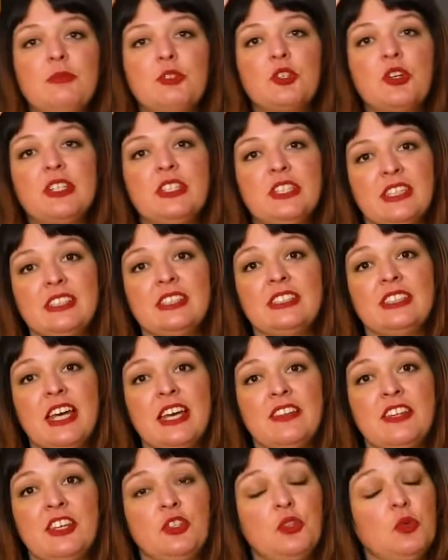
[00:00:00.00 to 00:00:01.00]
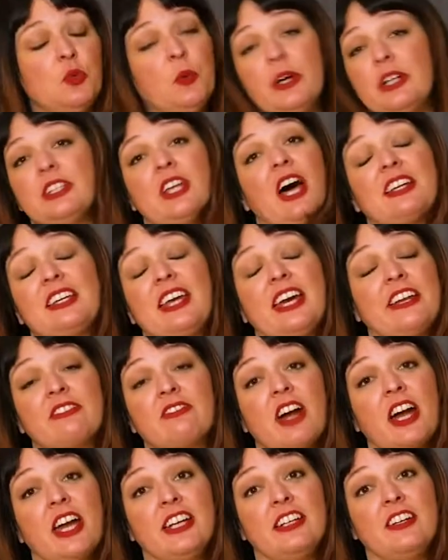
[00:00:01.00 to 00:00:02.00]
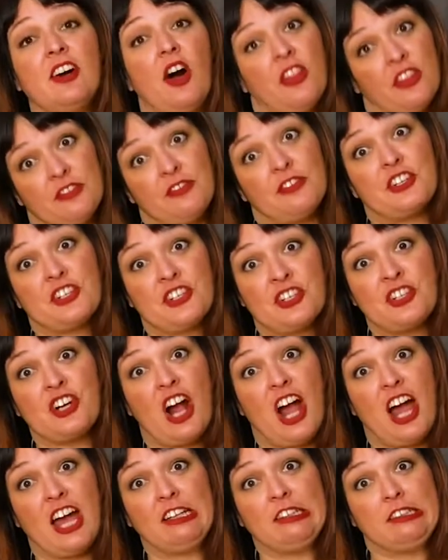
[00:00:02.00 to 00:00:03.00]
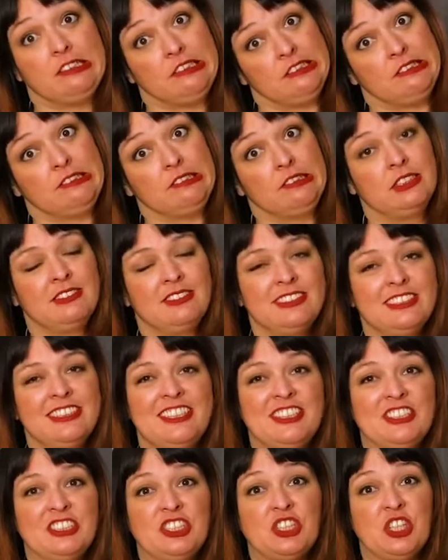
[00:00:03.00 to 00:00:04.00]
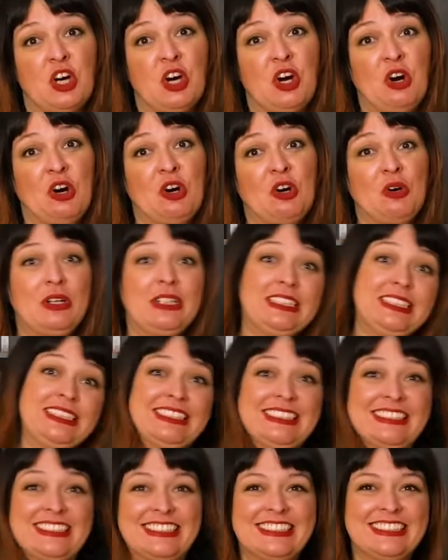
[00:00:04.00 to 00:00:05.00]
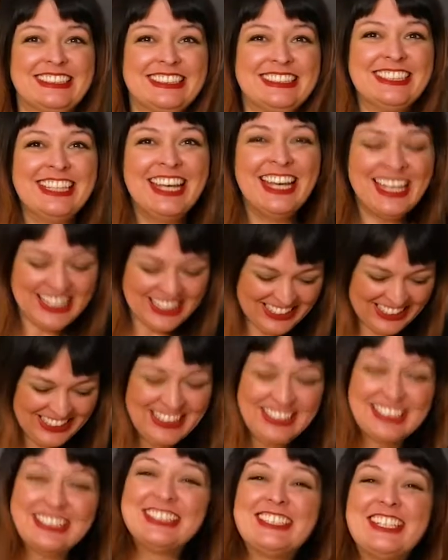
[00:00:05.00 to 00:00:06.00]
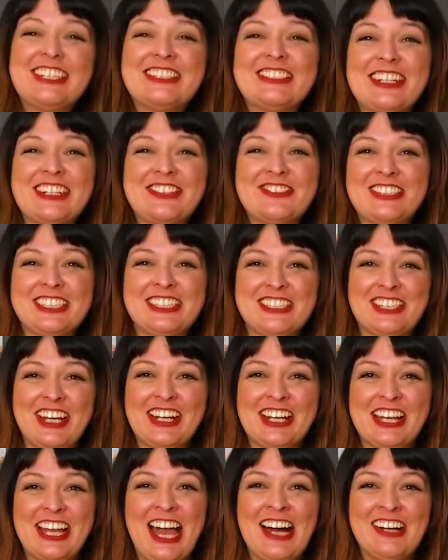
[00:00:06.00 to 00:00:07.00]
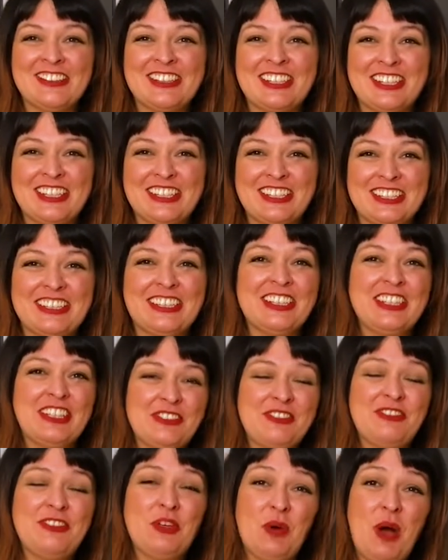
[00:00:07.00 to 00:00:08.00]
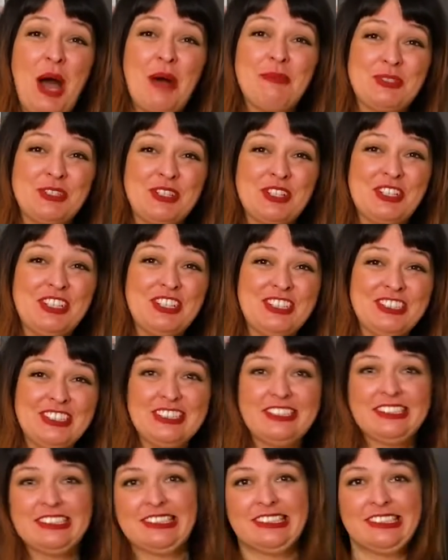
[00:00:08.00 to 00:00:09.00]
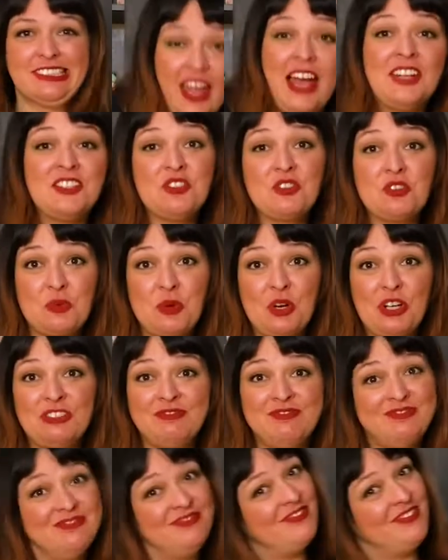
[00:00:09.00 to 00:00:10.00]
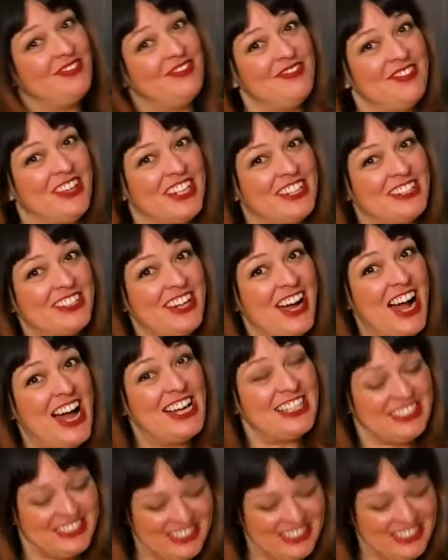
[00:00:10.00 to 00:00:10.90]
Joy does say that you will not get it right on the first try. So, considering we're starting out with a few obstacles, as usual, fingers crossed.